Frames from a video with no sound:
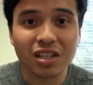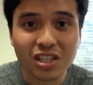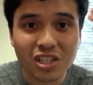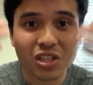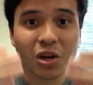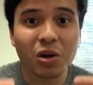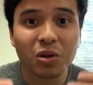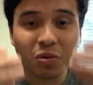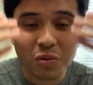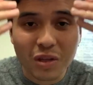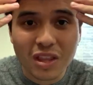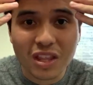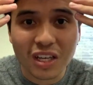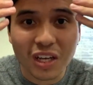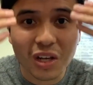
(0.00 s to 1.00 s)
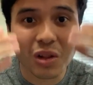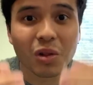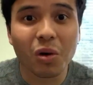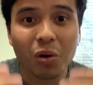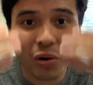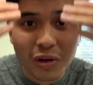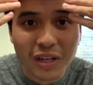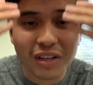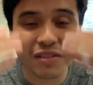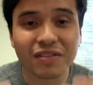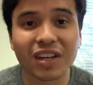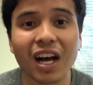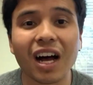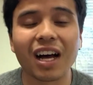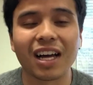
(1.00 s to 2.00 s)
shone with the glory of
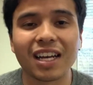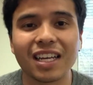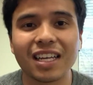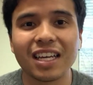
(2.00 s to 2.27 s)
God.